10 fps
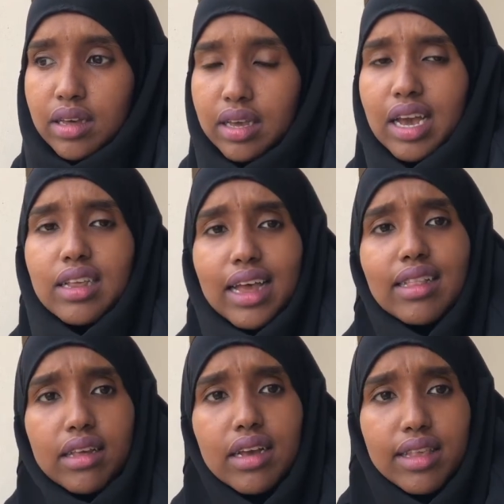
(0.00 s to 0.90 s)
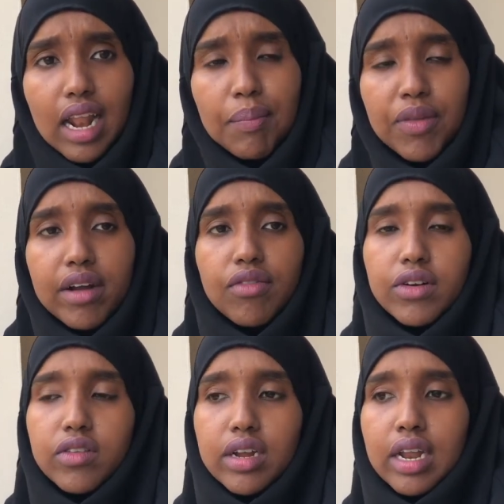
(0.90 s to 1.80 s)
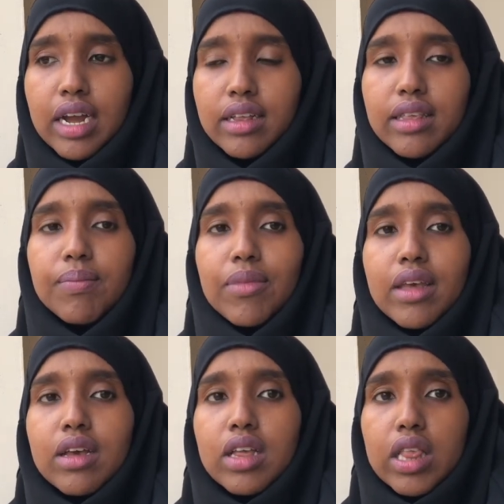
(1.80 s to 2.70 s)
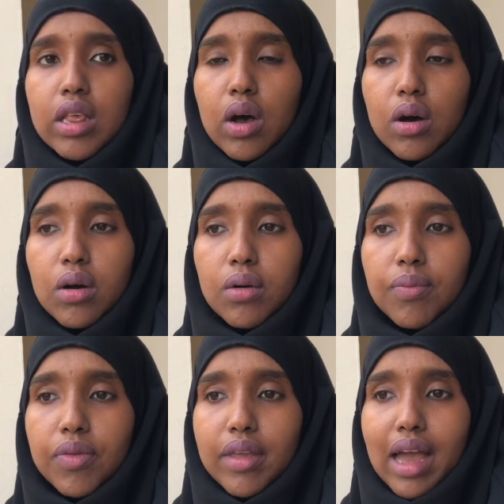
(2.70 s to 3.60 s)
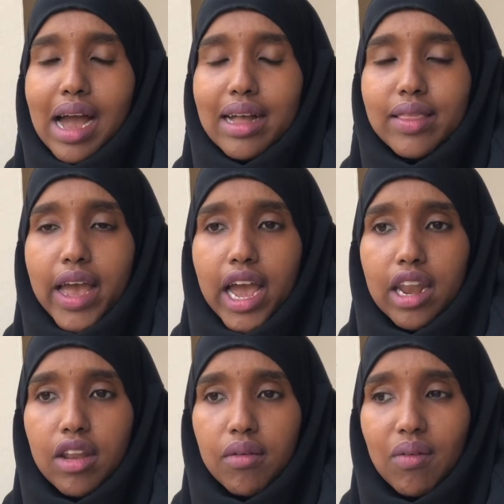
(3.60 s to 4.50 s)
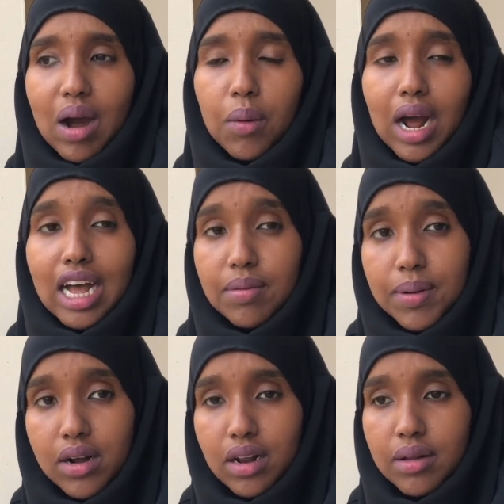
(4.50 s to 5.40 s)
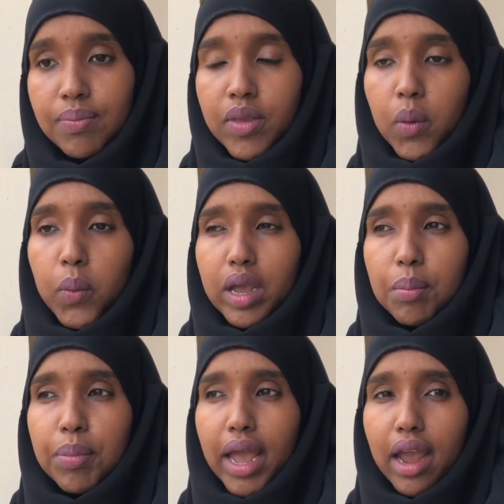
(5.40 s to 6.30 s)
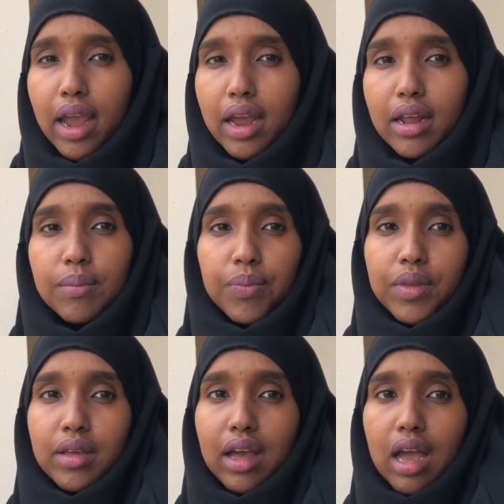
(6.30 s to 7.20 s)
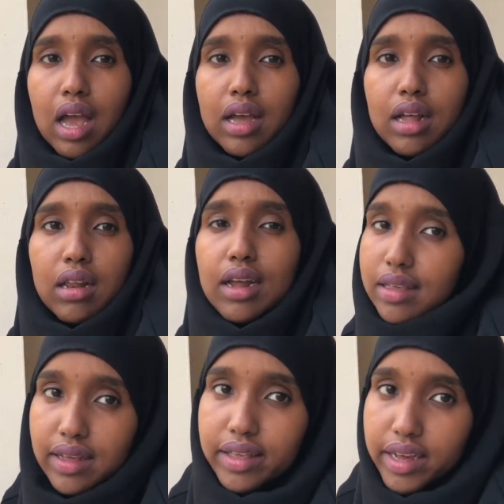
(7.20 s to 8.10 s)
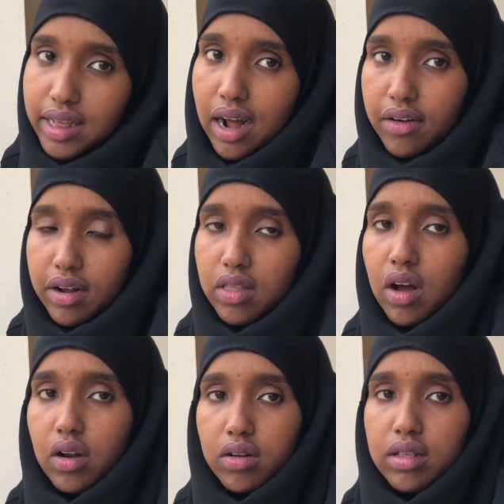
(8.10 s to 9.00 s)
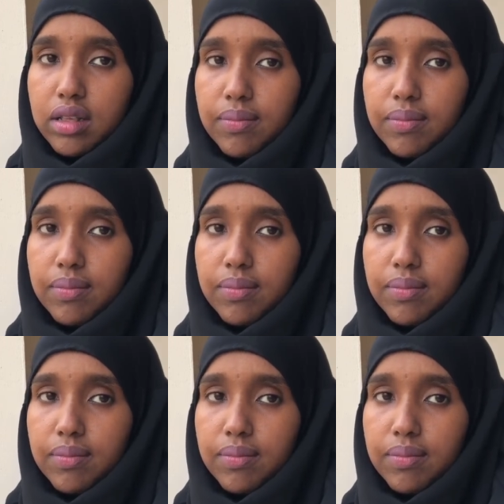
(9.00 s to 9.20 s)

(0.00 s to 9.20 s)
Yes, I think he slept there for 3 nights. So at the end of our hospital, we paid less than $600.